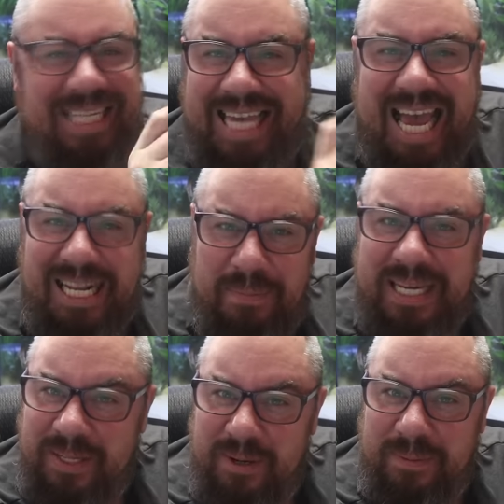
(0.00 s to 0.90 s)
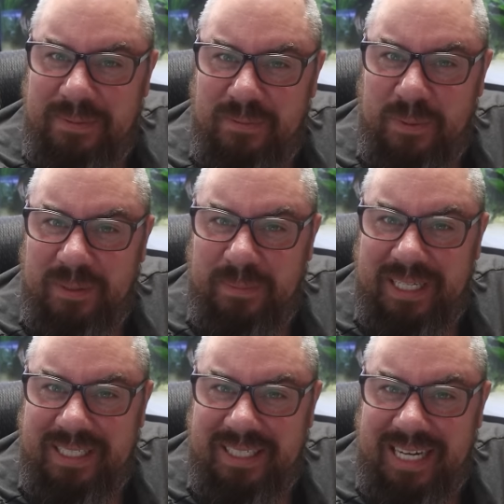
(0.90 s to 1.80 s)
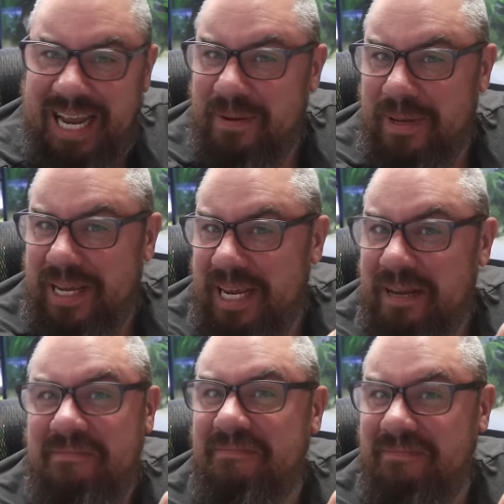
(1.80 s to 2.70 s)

Can be in the operative word, because there can be